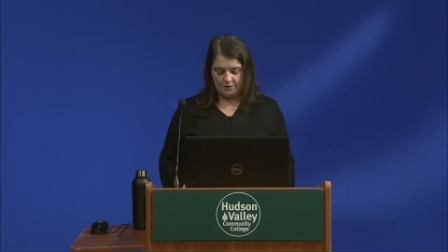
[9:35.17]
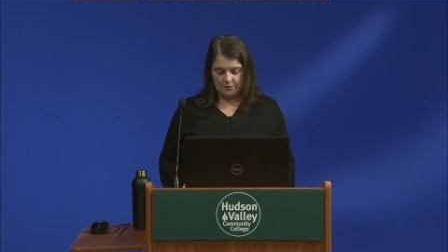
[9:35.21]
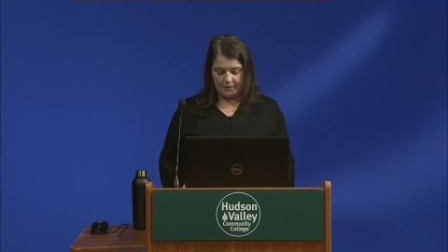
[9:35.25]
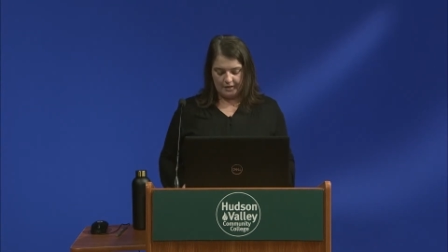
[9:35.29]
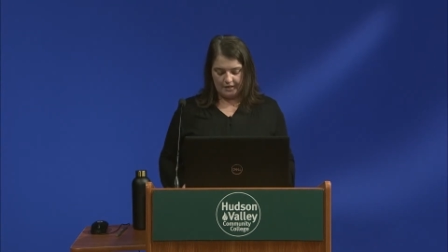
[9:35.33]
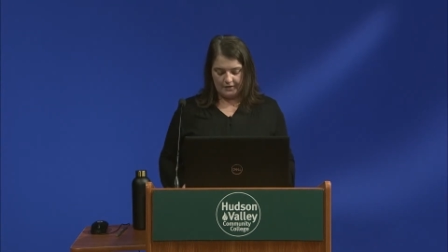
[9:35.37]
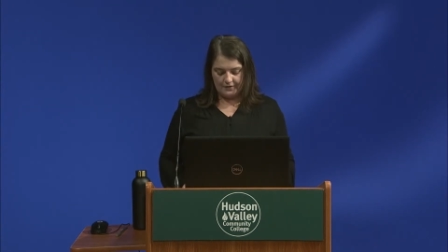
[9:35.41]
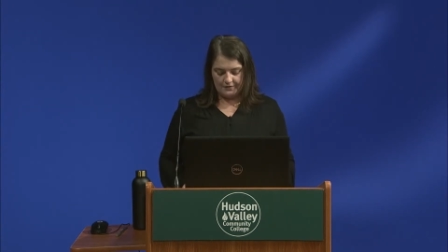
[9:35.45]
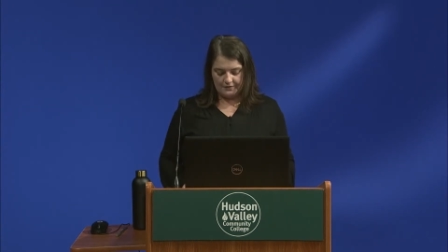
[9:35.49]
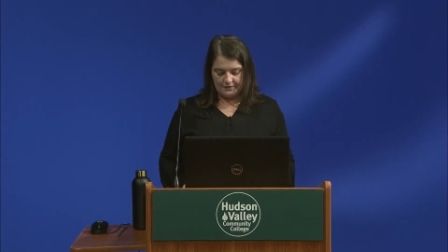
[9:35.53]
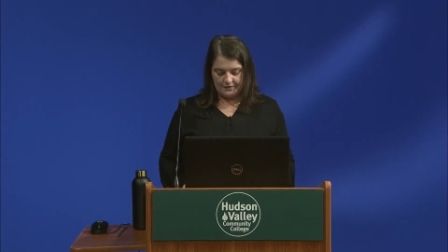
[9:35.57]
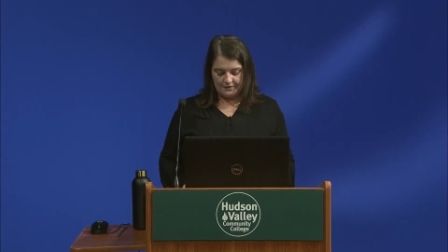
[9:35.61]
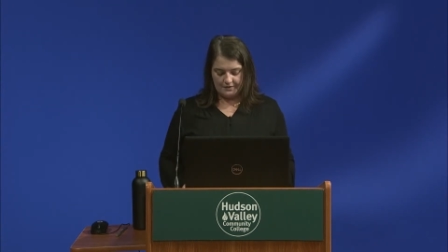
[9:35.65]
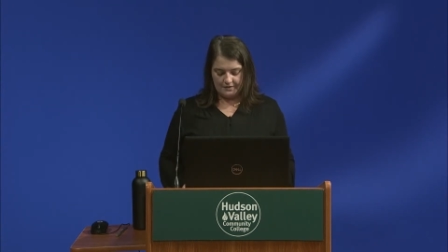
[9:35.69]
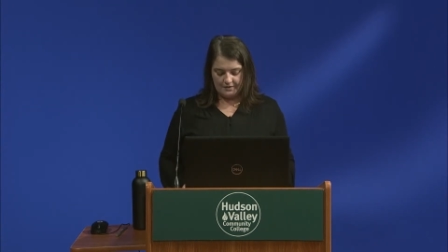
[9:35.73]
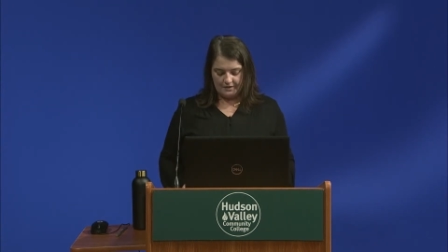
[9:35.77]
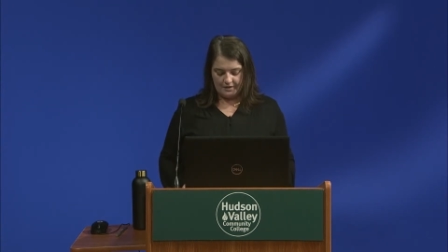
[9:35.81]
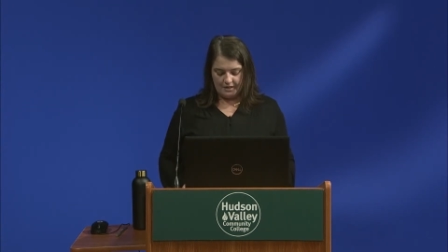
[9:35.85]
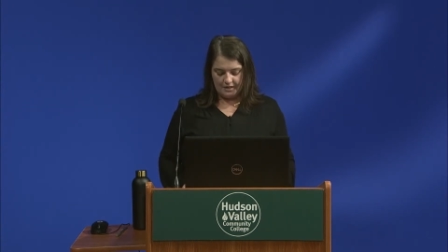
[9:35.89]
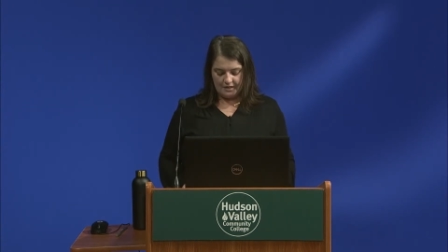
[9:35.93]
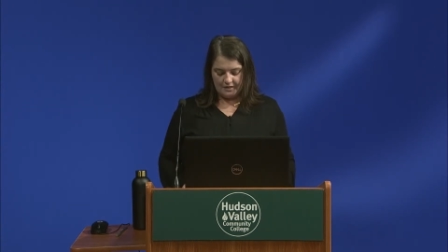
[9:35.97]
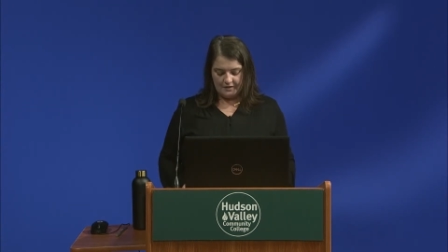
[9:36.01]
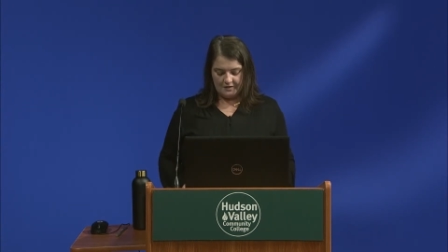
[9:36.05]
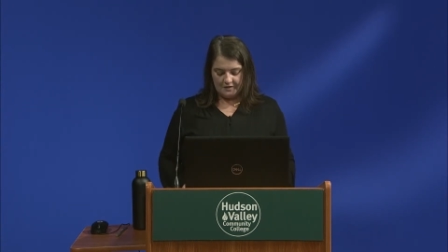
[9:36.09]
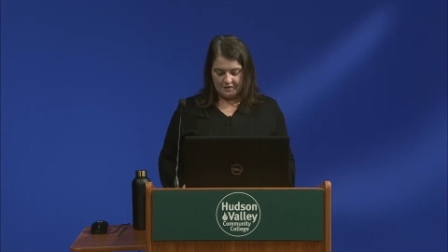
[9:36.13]
wheels,
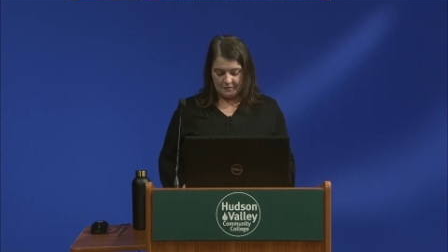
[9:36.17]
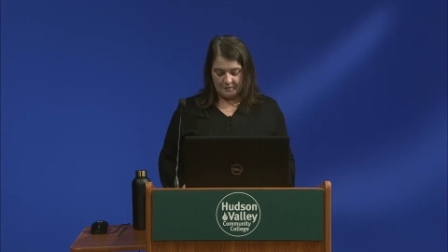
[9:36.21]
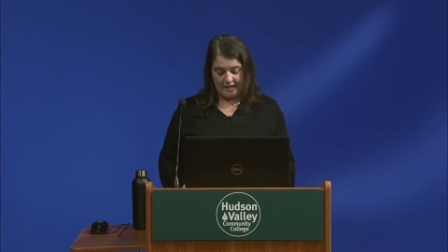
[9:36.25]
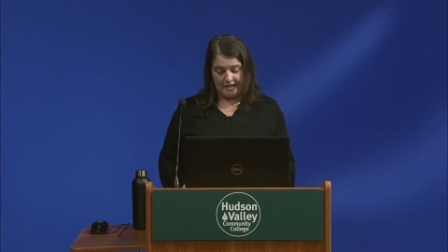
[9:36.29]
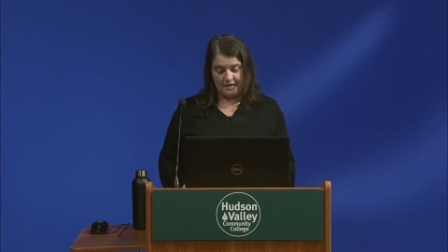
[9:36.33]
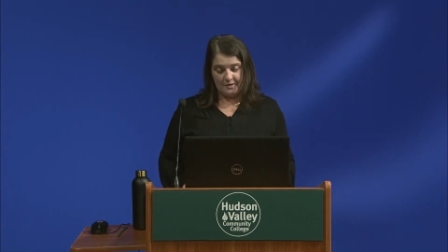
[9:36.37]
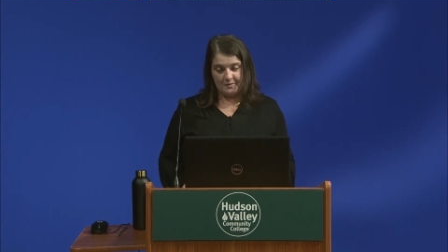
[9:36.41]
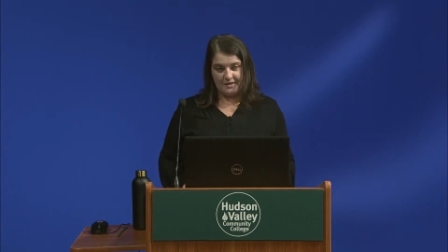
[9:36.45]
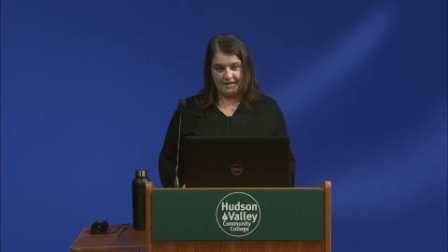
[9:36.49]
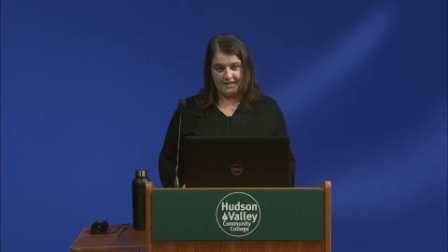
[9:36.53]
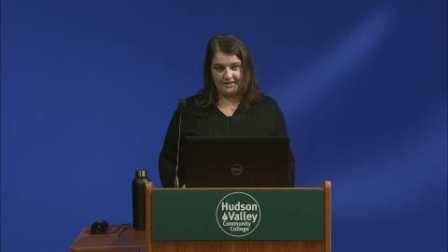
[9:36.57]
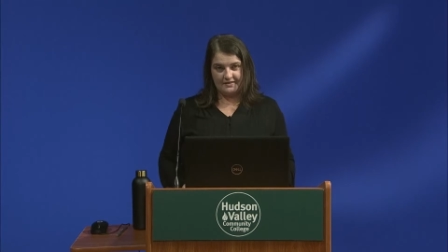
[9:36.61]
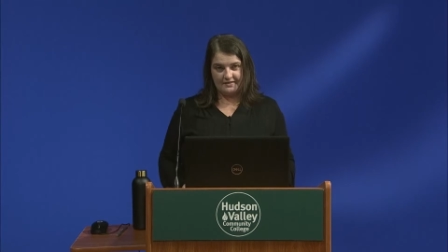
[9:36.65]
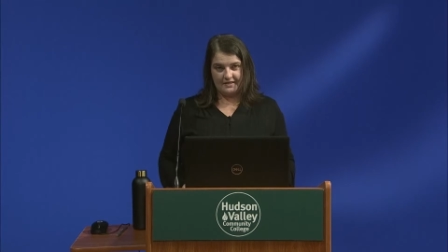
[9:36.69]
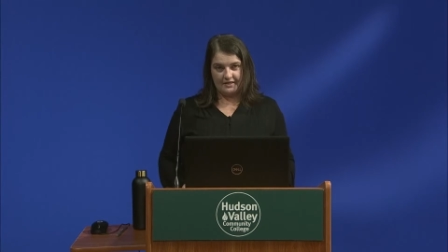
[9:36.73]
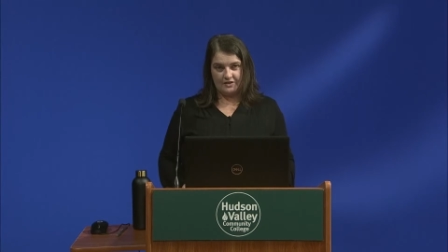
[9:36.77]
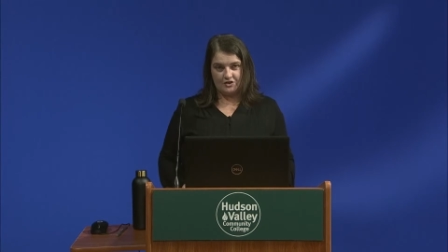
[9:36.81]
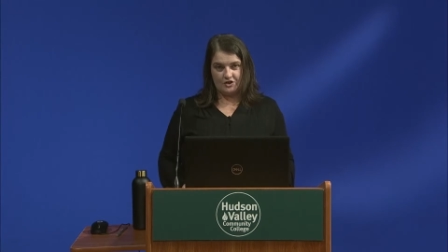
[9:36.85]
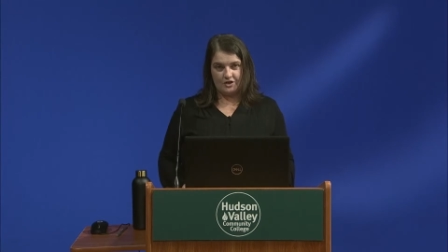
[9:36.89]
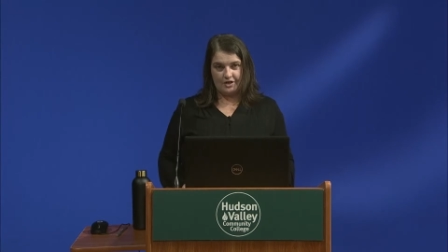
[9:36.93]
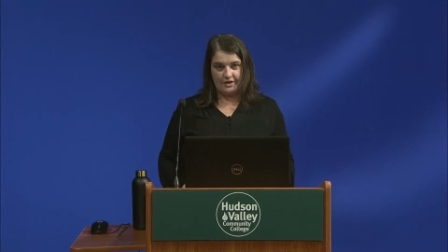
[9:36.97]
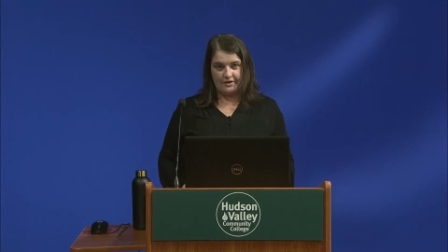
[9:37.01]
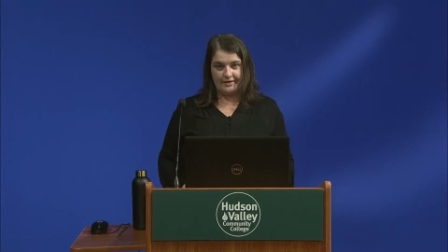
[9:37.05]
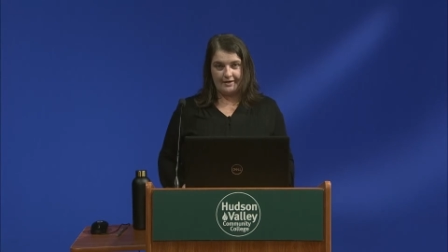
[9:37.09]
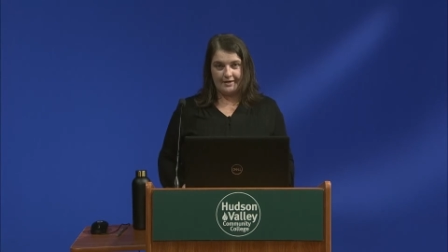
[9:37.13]
despite it being
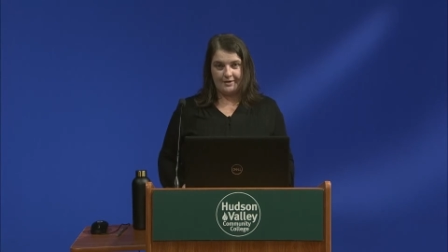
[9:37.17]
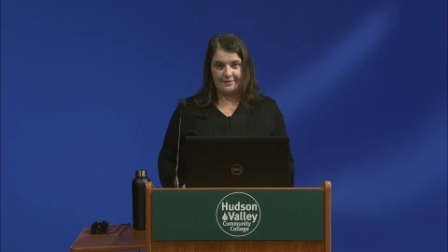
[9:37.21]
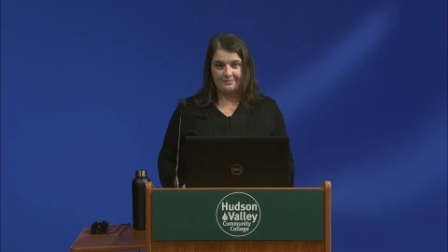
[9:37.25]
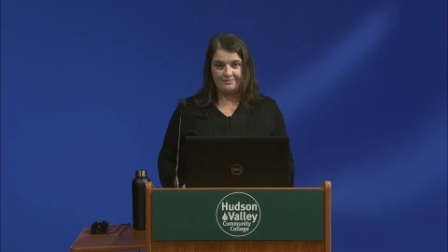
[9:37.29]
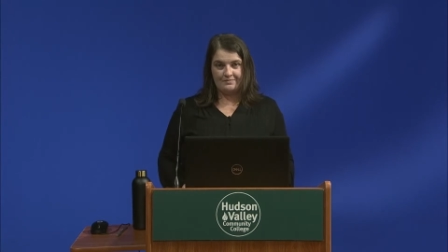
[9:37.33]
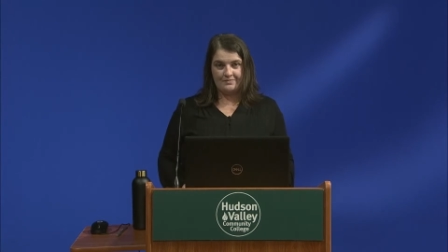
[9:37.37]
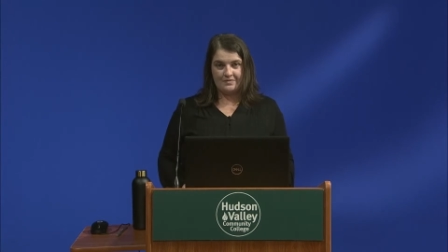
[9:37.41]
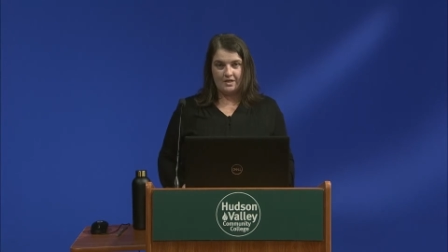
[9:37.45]
stationary,